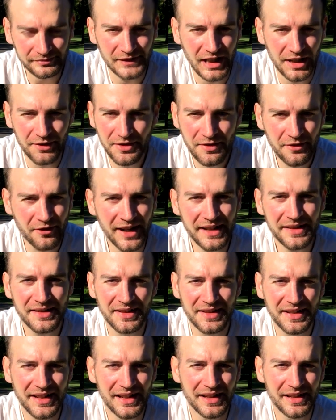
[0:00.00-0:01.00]
It was great to
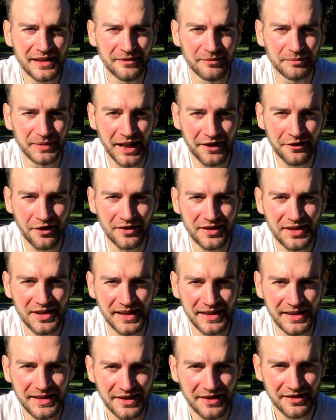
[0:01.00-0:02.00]
see Black Rock
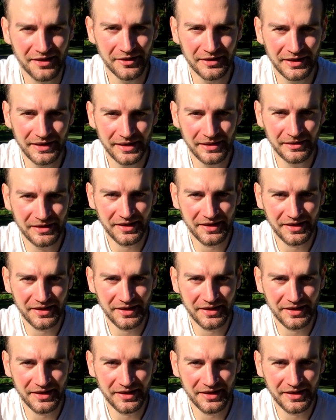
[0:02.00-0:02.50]
City slowly